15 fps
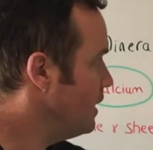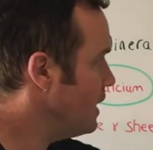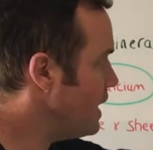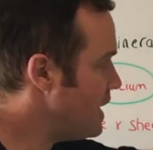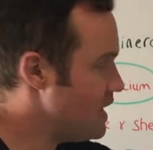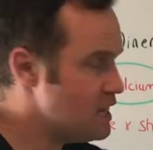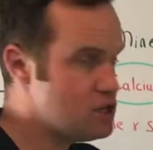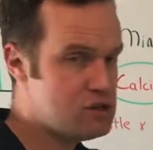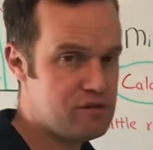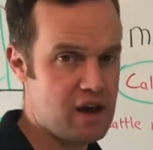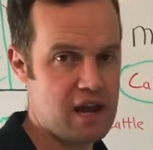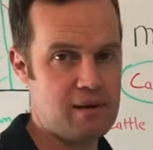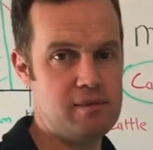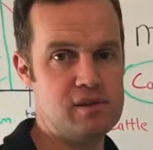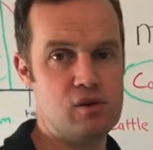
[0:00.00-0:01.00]
Age of
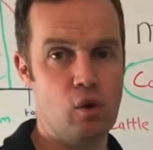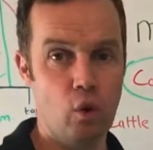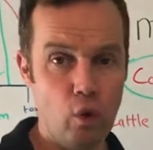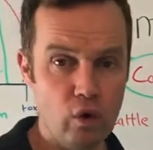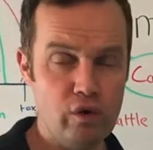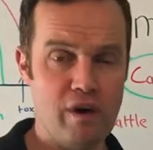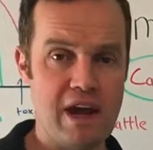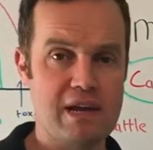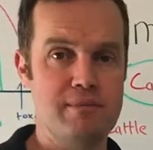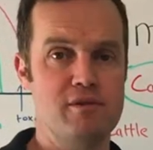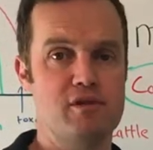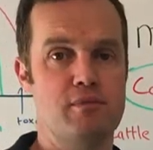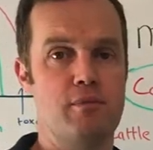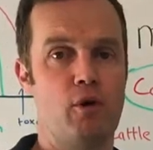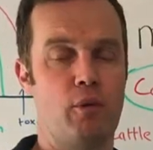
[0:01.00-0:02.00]
animals, older animals
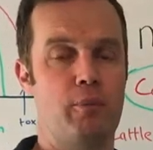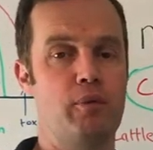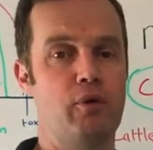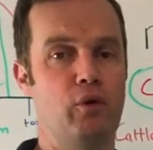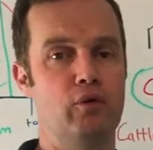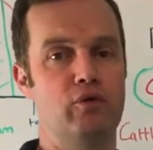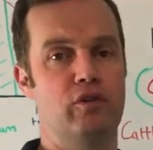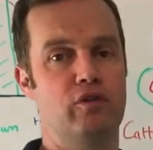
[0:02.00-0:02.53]
are more prone to.